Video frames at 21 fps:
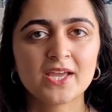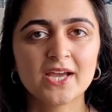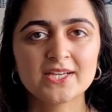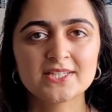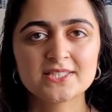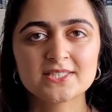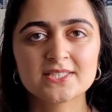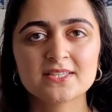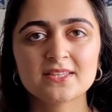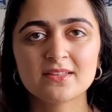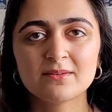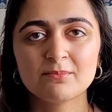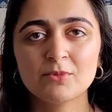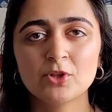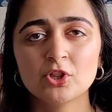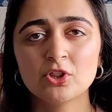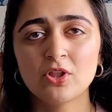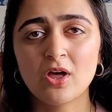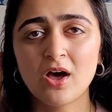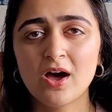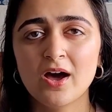see them a
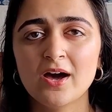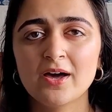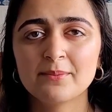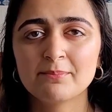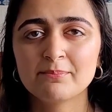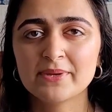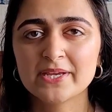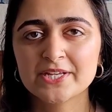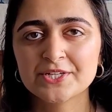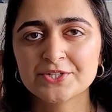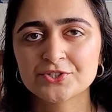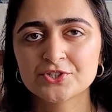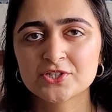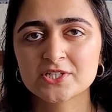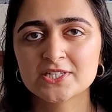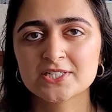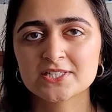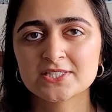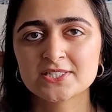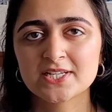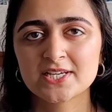lot on
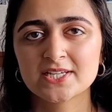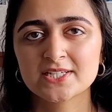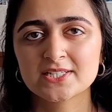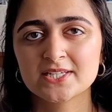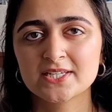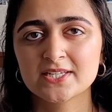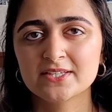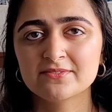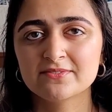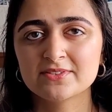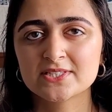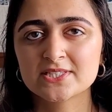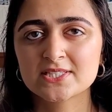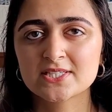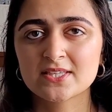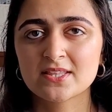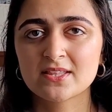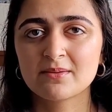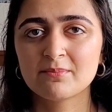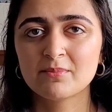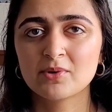Pinterest. I even see
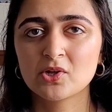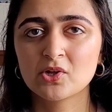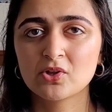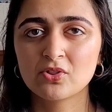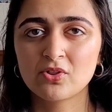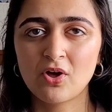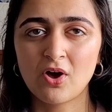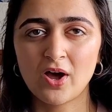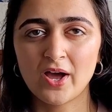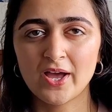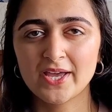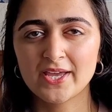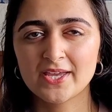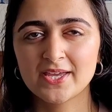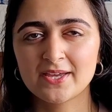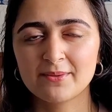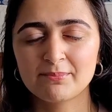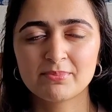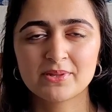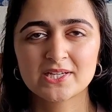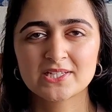them a lot
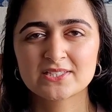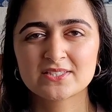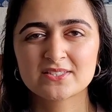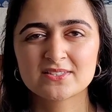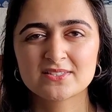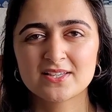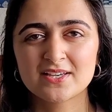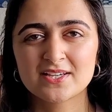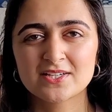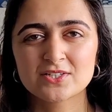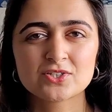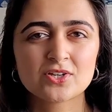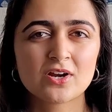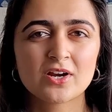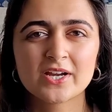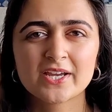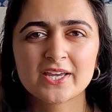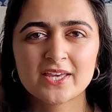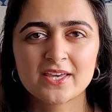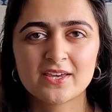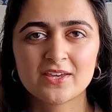at places like
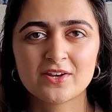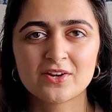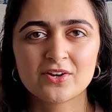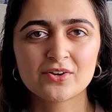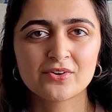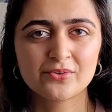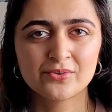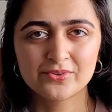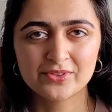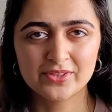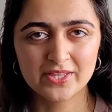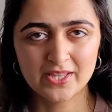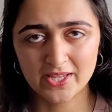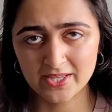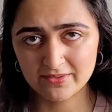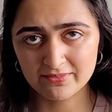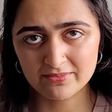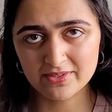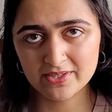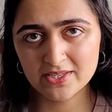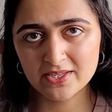Target or Old
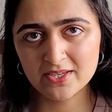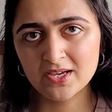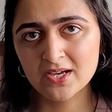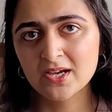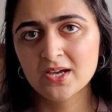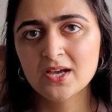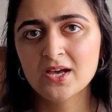Navy.